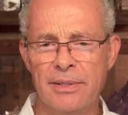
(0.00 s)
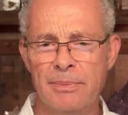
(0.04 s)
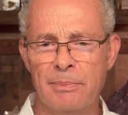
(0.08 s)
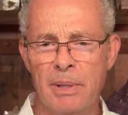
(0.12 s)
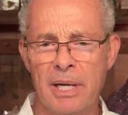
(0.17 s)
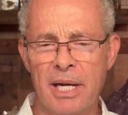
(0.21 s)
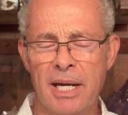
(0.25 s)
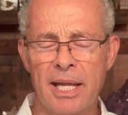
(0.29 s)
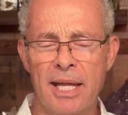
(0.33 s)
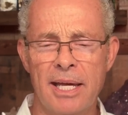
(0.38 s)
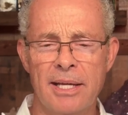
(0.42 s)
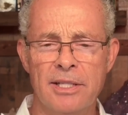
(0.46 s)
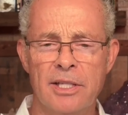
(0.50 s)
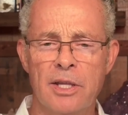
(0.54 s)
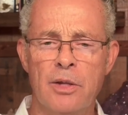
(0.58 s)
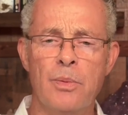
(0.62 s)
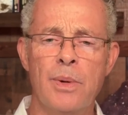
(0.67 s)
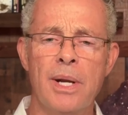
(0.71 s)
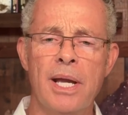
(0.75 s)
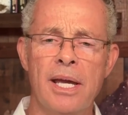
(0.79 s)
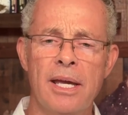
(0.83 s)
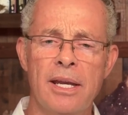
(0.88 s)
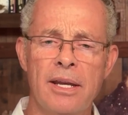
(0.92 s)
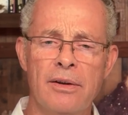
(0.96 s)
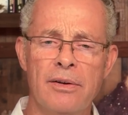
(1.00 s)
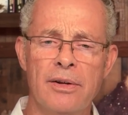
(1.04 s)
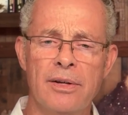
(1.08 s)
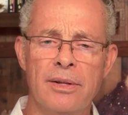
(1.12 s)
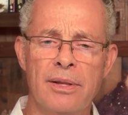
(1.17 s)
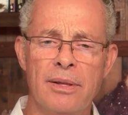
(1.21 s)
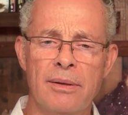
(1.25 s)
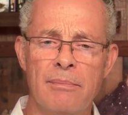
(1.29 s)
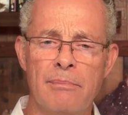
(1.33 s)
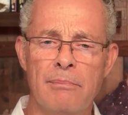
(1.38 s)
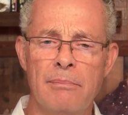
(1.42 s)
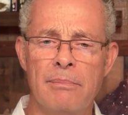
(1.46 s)
but it has 300
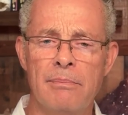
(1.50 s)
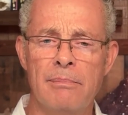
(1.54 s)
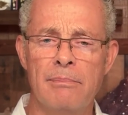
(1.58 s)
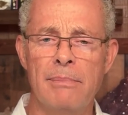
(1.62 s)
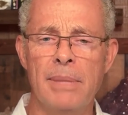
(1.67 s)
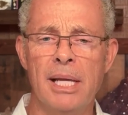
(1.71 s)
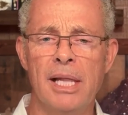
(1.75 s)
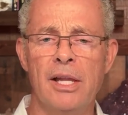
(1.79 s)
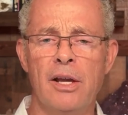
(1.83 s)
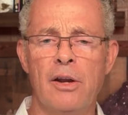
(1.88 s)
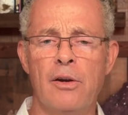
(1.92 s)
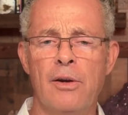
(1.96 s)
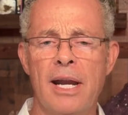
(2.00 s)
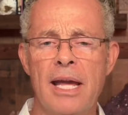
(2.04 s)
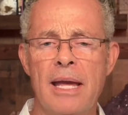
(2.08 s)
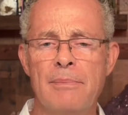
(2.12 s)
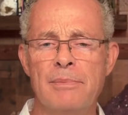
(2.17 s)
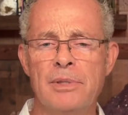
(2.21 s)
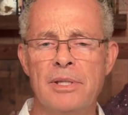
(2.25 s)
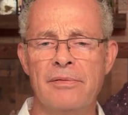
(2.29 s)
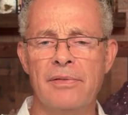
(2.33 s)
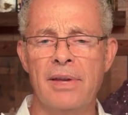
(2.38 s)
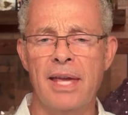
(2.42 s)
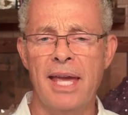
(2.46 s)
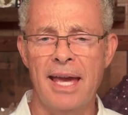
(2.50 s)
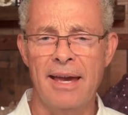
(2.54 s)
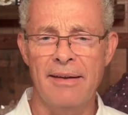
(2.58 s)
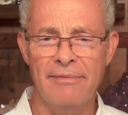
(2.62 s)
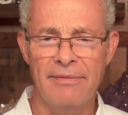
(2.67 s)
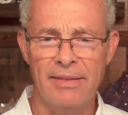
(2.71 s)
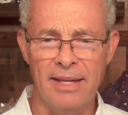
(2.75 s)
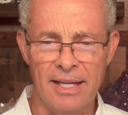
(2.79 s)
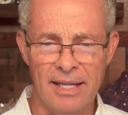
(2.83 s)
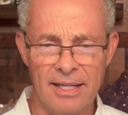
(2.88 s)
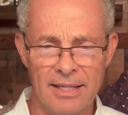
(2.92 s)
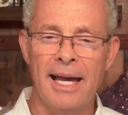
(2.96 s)
milligrams of
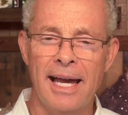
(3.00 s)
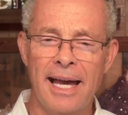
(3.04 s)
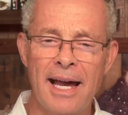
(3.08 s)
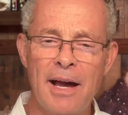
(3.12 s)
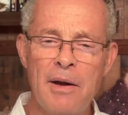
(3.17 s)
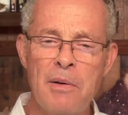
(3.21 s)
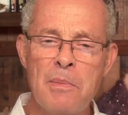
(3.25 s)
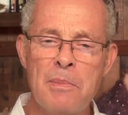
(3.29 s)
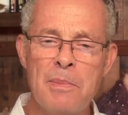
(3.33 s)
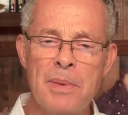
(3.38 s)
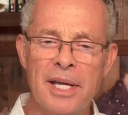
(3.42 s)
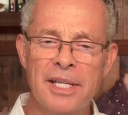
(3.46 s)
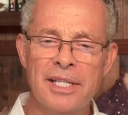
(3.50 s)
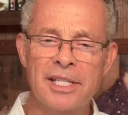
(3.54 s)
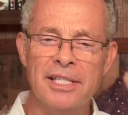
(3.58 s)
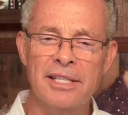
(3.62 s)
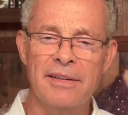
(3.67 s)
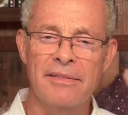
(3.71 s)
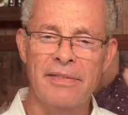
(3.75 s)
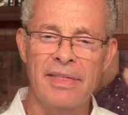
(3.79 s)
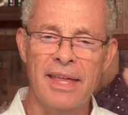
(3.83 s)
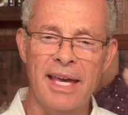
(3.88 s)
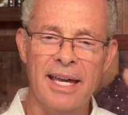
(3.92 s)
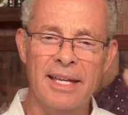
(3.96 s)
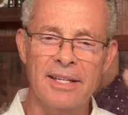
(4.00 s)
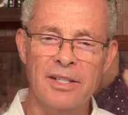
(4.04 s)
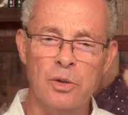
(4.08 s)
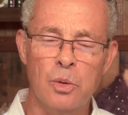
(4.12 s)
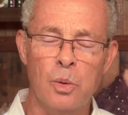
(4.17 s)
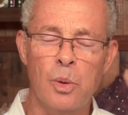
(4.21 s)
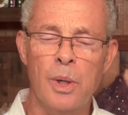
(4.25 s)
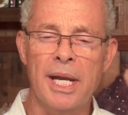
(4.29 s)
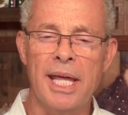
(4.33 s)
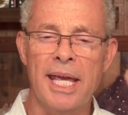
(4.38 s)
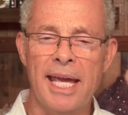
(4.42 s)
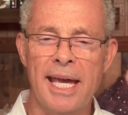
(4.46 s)
caffeine. How much of that
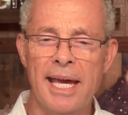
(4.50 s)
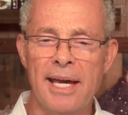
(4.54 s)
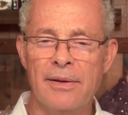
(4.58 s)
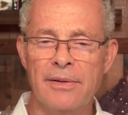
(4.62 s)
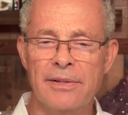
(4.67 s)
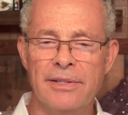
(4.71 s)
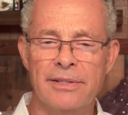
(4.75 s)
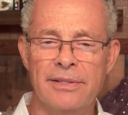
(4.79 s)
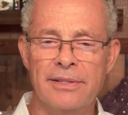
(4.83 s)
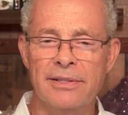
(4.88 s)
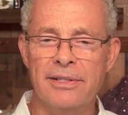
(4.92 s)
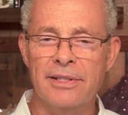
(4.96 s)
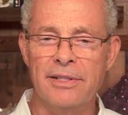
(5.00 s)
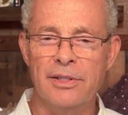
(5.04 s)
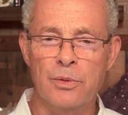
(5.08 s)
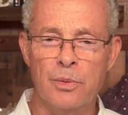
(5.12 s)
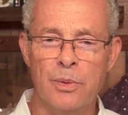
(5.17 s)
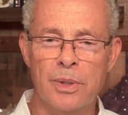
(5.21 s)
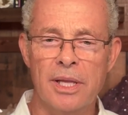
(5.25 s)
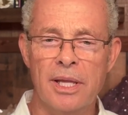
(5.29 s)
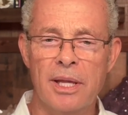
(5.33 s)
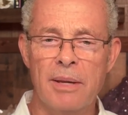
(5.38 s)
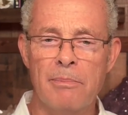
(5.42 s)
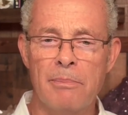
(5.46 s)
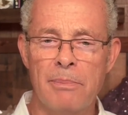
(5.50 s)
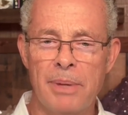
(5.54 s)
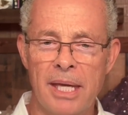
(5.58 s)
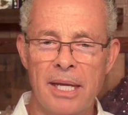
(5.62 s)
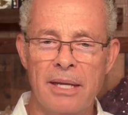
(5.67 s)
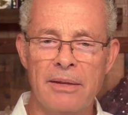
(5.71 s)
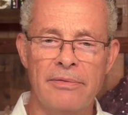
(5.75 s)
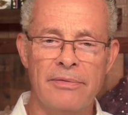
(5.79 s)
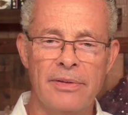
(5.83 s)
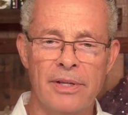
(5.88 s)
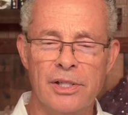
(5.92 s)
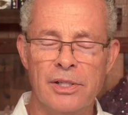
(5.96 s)
20 ounces is really
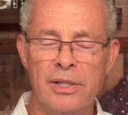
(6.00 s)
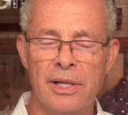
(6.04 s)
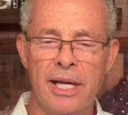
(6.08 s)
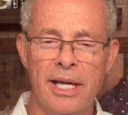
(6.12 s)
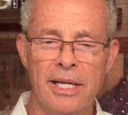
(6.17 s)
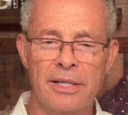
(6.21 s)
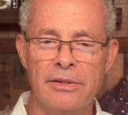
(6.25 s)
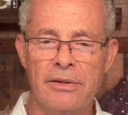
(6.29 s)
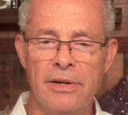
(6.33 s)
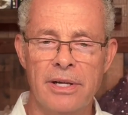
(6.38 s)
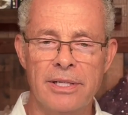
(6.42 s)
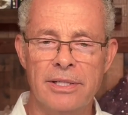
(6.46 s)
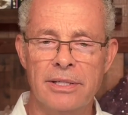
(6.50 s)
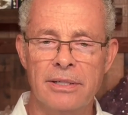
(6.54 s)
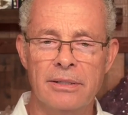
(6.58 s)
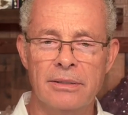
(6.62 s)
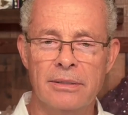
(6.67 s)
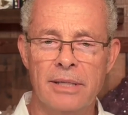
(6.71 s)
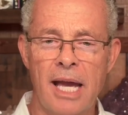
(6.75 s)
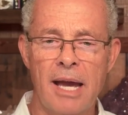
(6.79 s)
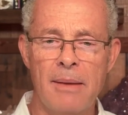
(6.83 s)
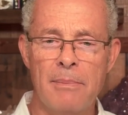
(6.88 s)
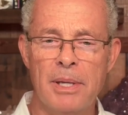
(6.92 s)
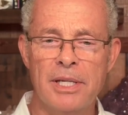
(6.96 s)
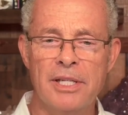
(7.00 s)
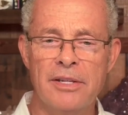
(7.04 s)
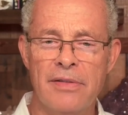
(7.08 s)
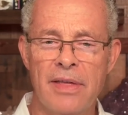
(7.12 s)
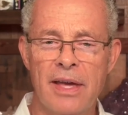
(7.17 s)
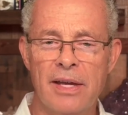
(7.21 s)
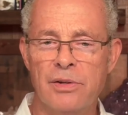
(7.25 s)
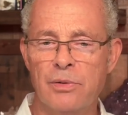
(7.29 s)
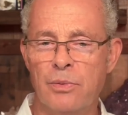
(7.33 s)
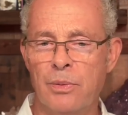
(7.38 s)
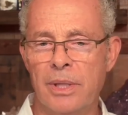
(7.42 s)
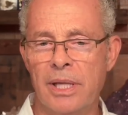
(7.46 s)
beneficial hydration? How much of
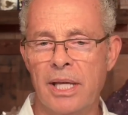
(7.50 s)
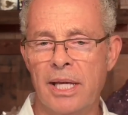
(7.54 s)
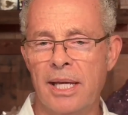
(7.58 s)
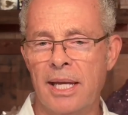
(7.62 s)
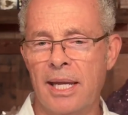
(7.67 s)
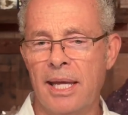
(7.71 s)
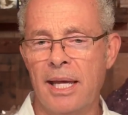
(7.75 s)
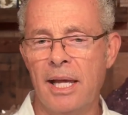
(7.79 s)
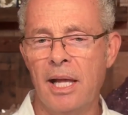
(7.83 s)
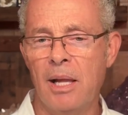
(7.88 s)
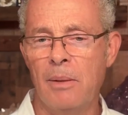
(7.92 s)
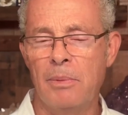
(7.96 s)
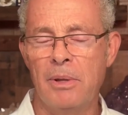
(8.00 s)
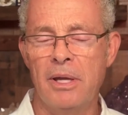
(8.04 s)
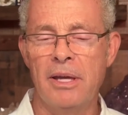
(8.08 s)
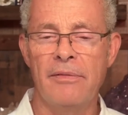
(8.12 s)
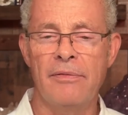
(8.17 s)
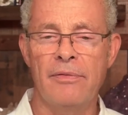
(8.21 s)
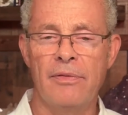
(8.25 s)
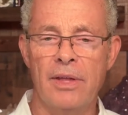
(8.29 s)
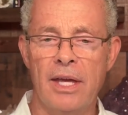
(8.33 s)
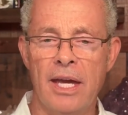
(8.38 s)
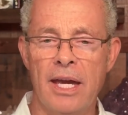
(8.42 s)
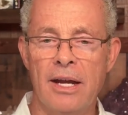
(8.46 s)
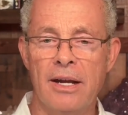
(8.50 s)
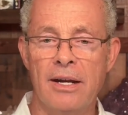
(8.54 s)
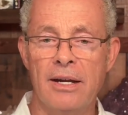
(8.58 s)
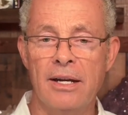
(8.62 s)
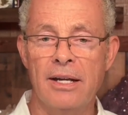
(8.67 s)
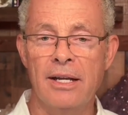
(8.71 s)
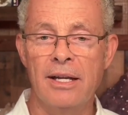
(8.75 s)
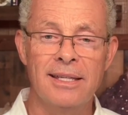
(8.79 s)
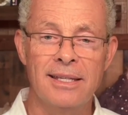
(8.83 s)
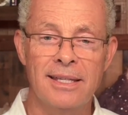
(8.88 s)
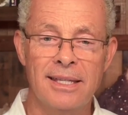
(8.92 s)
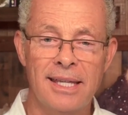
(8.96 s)
that's really going to help if
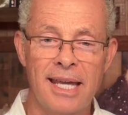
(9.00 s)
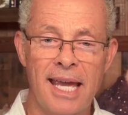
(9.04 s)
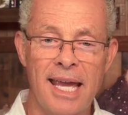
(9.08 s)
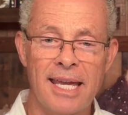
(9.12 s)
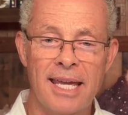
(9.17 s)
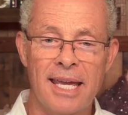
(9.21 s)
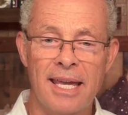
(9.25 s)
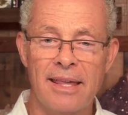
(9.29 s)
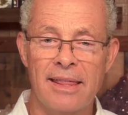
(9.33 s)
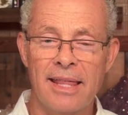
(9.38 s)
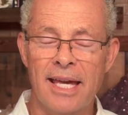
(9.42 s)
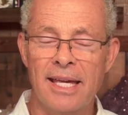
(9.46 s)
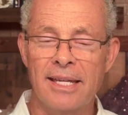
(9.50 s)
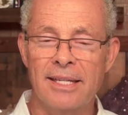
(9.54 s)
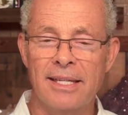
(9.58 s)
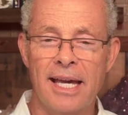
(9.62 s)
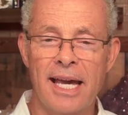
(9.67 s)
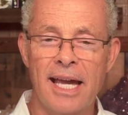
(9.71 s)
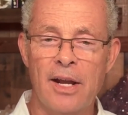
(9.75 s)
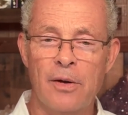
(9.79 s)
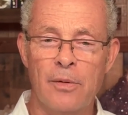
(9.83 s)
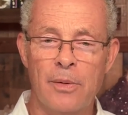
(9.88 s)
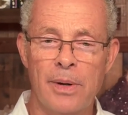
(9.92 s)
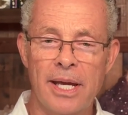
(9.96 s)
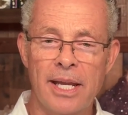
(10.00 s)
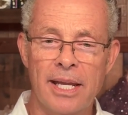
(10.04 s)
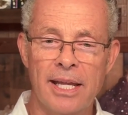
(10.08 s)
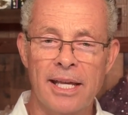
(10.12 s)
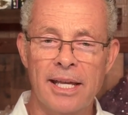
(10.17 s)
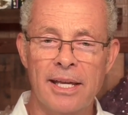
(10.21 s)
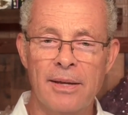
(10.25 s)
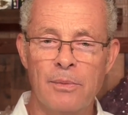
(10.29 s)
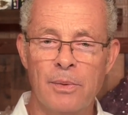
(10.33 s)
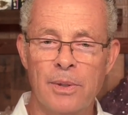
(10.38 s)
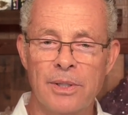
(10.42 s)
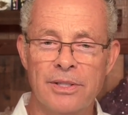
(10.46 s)
they're taking that
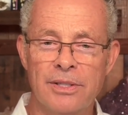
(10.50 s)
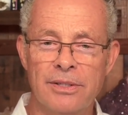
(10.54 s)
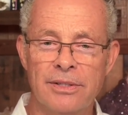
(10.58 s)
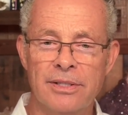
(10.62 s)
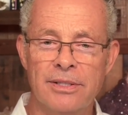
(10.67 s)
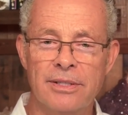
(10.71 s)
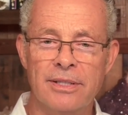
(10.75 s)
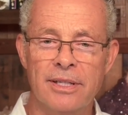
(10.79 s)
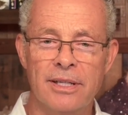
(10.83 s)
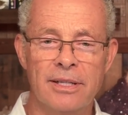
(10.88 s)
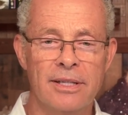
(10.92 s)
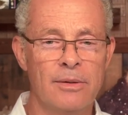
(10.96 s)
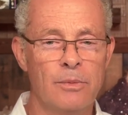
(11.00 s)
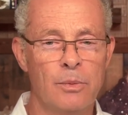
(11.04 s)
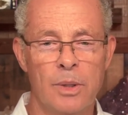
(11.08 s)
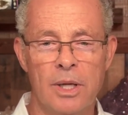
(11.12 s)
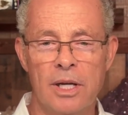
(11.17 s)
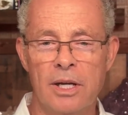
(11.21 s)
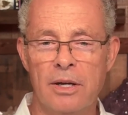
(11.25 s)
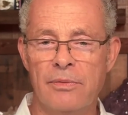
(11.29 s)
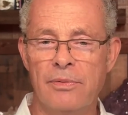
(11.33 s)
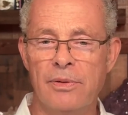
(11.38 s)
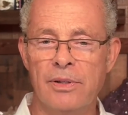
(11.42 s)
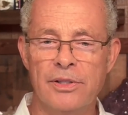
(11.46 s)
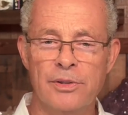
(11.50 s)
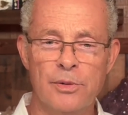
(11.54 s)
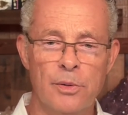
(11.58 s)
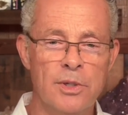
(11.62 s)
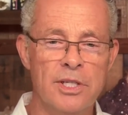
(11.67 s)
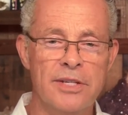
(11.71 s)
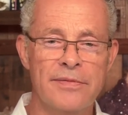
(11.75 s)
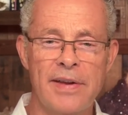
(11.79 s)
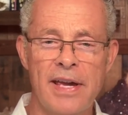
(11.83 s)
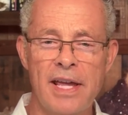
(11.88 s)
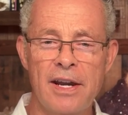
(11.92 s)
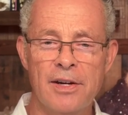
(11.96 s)
diuretic, which is a wonderful
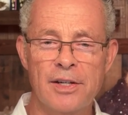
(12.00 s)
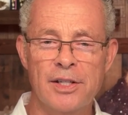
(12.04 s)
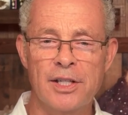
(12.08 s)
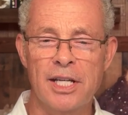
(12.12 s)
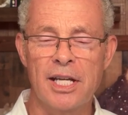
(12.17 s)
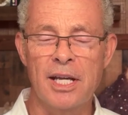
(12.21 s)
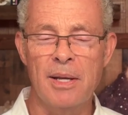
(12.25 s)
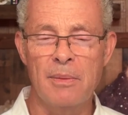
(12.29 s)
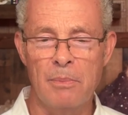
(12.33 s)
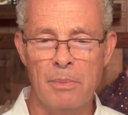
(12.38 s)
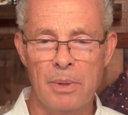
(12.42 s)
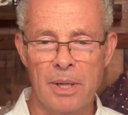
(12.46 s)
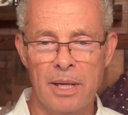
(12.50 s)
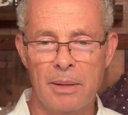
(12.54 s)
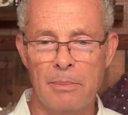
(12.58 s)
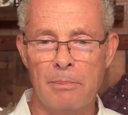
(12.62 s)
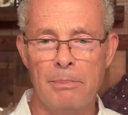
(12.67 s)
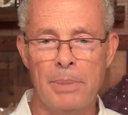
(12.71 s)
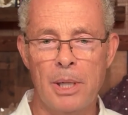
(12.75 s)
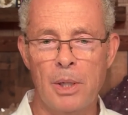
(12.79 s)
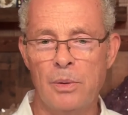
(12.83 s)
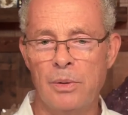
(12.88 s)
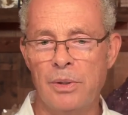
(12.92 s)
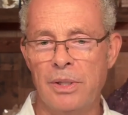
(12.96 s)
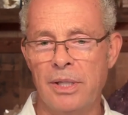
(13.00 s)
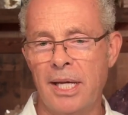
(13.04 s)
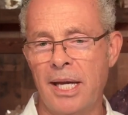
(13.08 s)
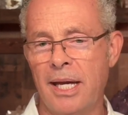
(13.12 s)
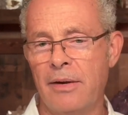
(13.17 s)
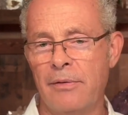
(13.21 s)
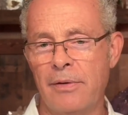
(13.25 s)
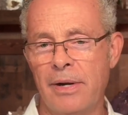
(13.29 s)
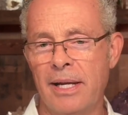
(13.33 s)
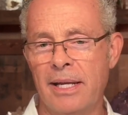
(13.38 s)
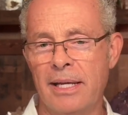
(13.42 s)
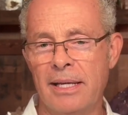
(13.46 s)
source of energy, but a potent
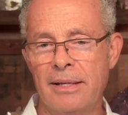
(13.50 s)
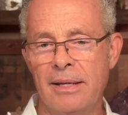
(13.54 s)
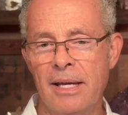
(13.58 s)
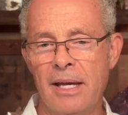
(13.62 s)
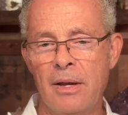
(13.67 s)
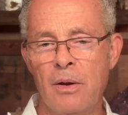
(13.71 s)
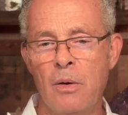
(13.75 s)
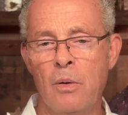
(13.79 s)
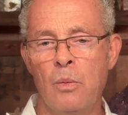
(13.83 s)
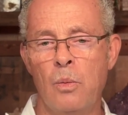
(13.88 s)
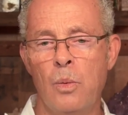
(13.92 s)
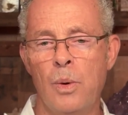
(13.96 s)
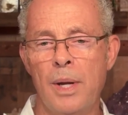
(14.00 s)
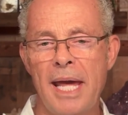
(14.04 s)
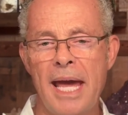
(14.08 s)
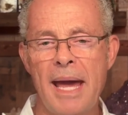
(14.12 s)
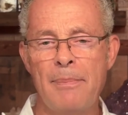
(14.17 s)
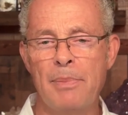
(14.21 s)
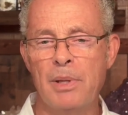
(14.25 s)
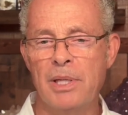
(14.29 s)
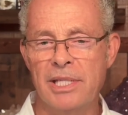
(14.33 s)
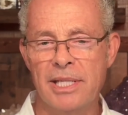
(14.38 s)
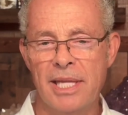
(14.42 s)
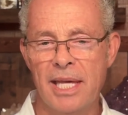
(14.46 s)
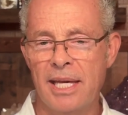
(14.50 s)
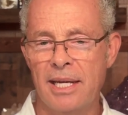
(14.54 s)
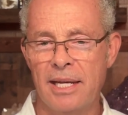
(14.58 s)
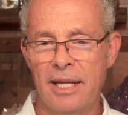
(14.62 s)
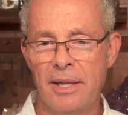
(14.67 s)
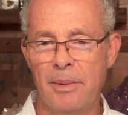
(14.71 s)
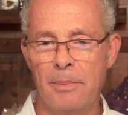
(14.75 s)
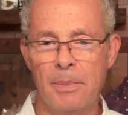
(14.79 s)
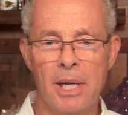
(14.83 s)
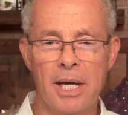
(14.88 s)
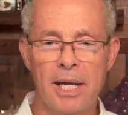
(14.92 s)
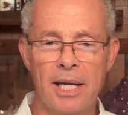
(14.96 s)
diuretic? What happens then
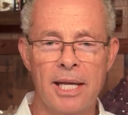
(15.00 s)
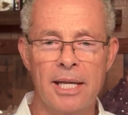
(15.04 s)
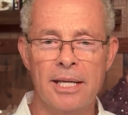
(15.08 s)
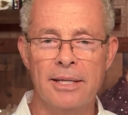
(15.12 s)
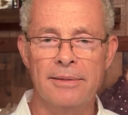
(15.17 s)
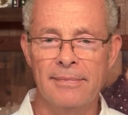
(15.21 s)
in the body